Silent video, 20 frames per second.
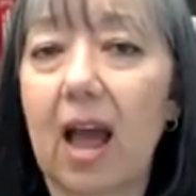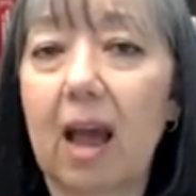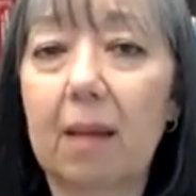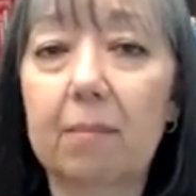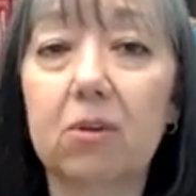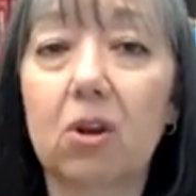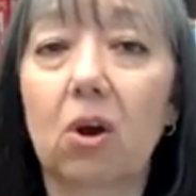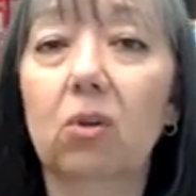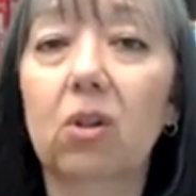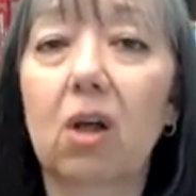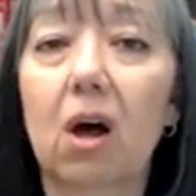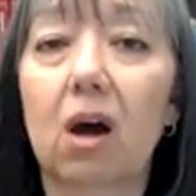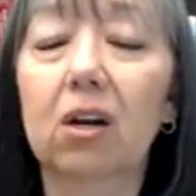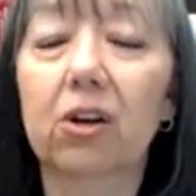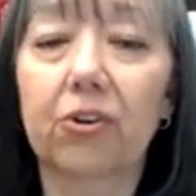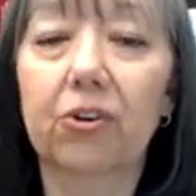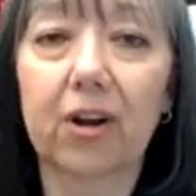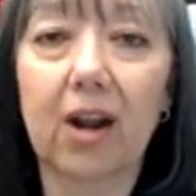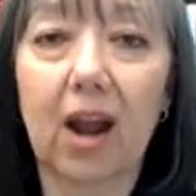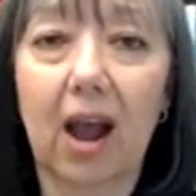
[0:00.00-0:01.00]
I'm no
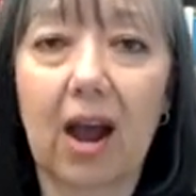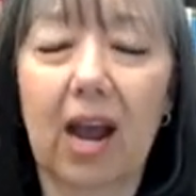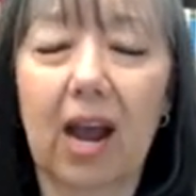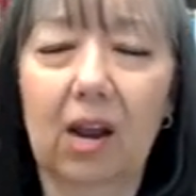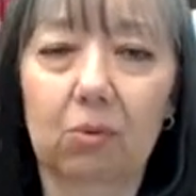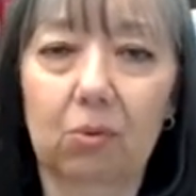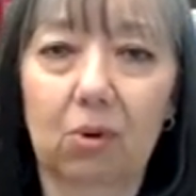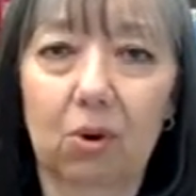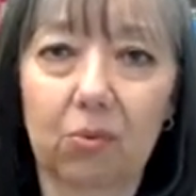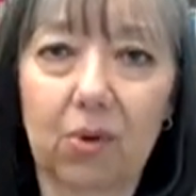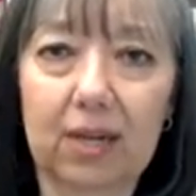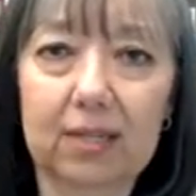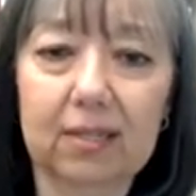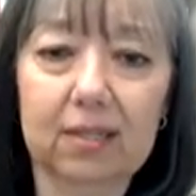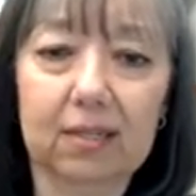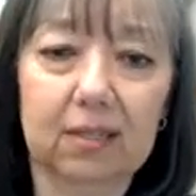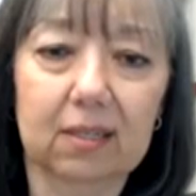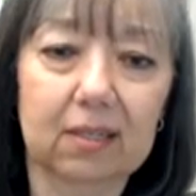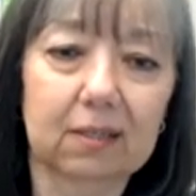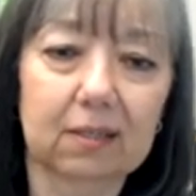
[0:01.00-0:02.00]
longer an Iowa
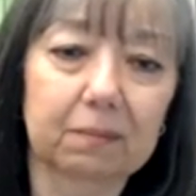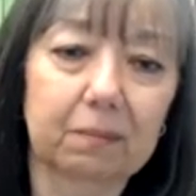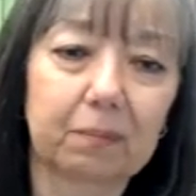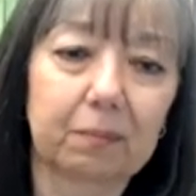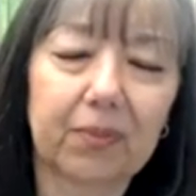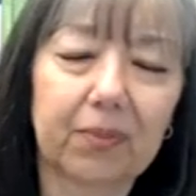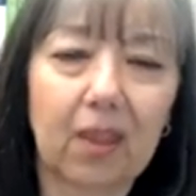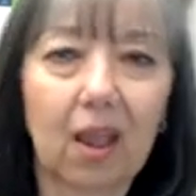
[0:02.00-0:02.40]
resident,